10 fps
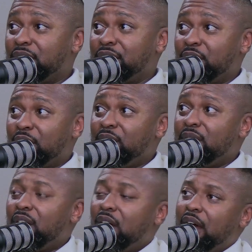You know,
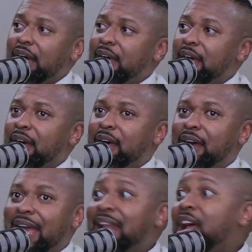
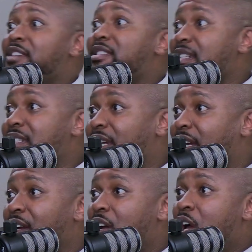and are
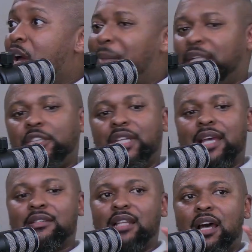sitting, but she
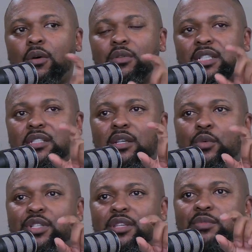has now
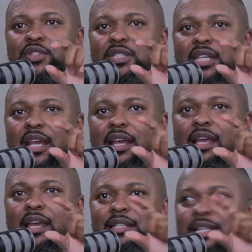distinguished them to say
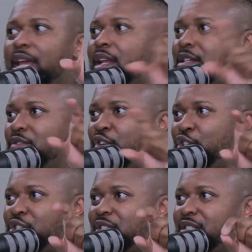Taylor's
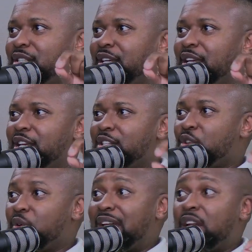versions,
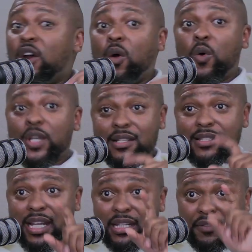so that her audience
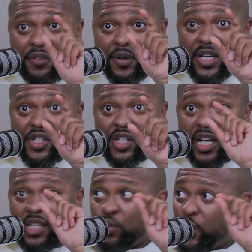can
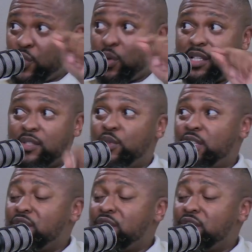differentiate which one's which.